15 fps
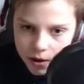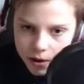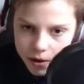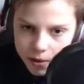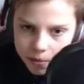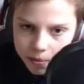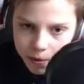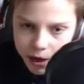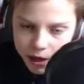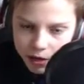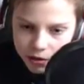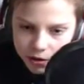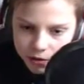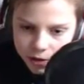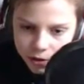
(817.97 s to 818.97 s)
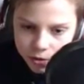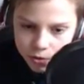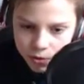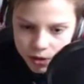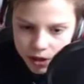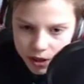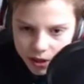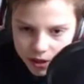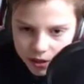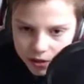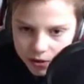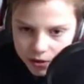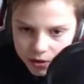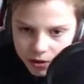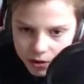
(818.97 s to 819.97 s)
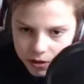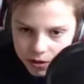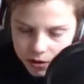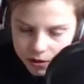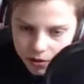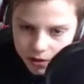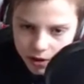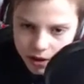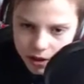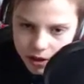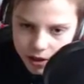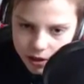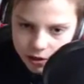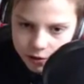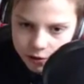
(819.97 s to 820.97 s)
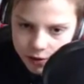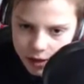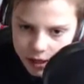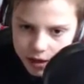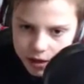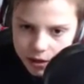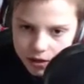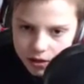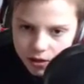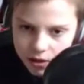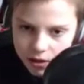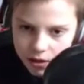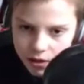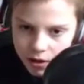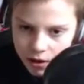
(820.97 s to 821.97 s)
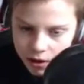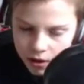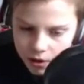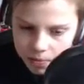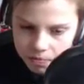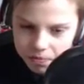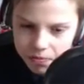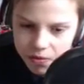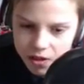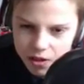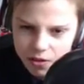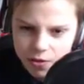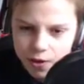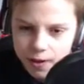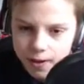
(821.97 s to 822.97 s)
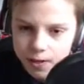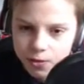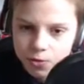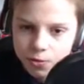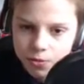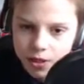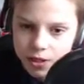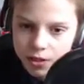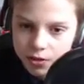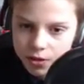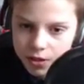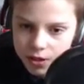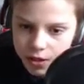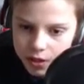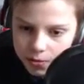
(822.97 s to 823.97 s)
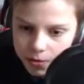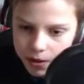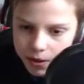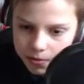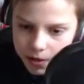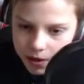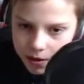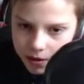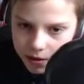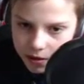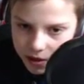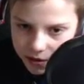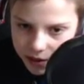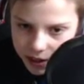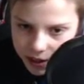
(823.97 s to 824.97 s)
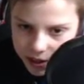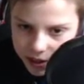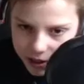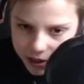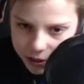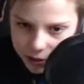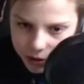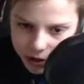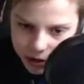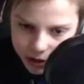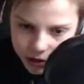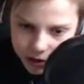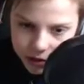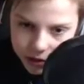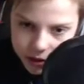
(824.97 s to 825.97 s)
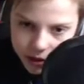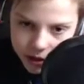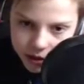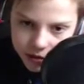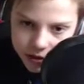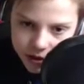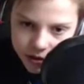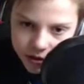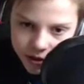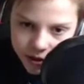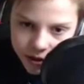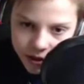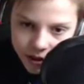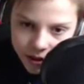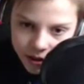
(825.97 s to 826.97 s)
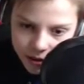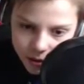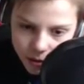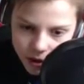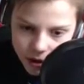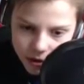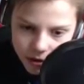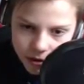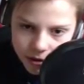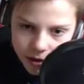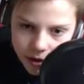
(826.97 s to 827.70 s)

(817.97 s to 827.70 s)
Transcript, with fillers: Um, but I do have Sortex, and also I could get S F X if you guys want me to use the texture pack. But I think it's nice switching to default for a while.